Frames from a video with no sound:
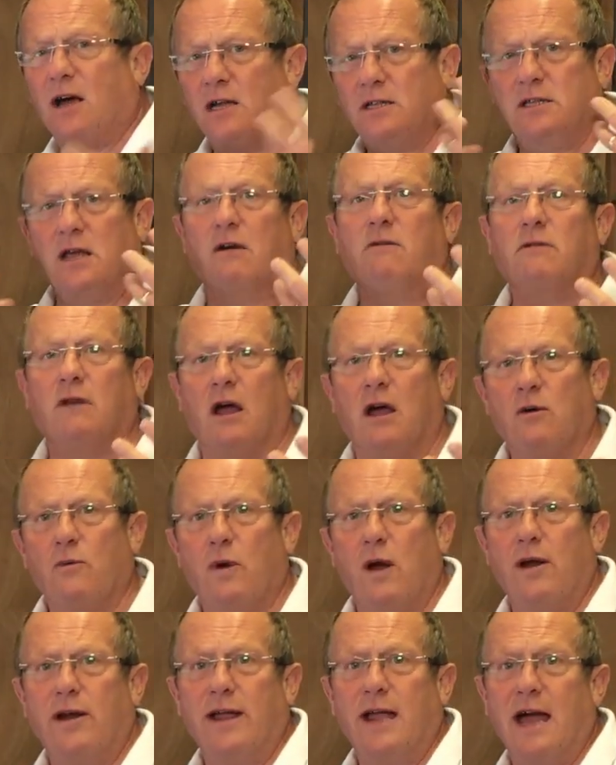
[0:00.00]
I don't like
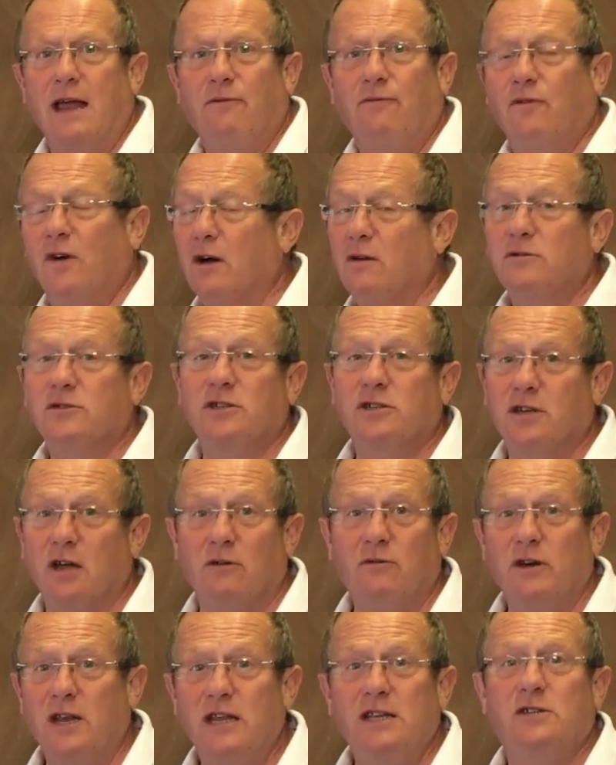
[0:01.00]
wearing headphones and
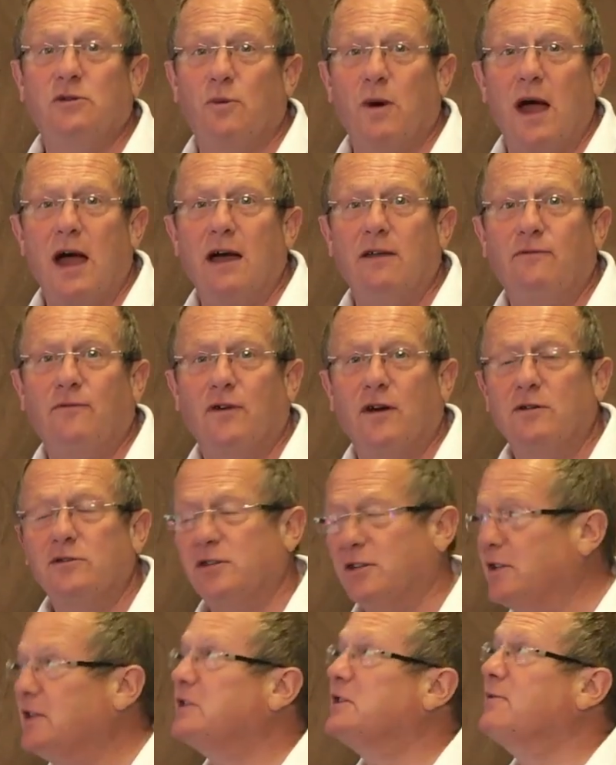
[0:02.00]
don't need to wear
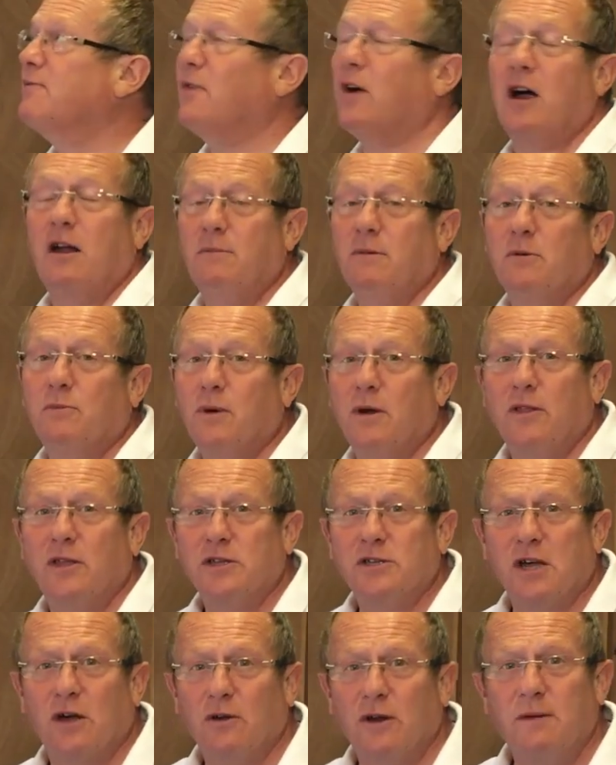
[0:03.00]
headphones in this environment where
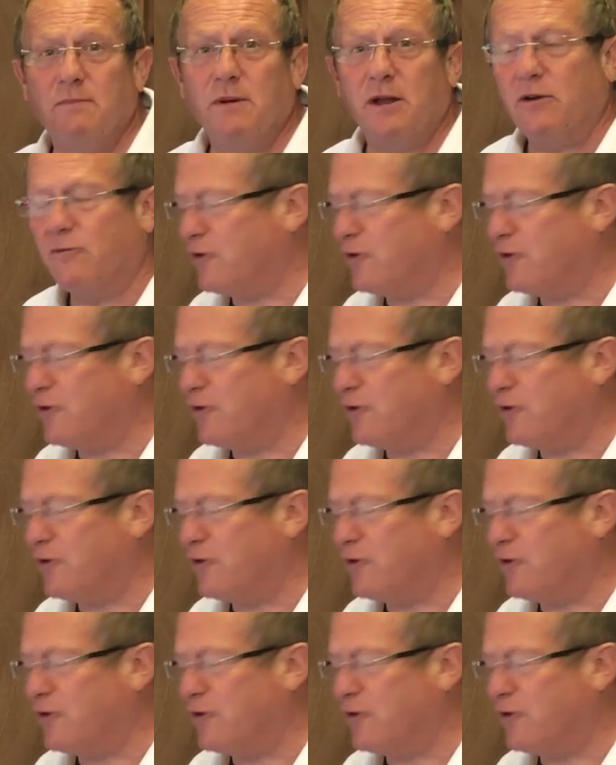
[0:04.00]
there's only me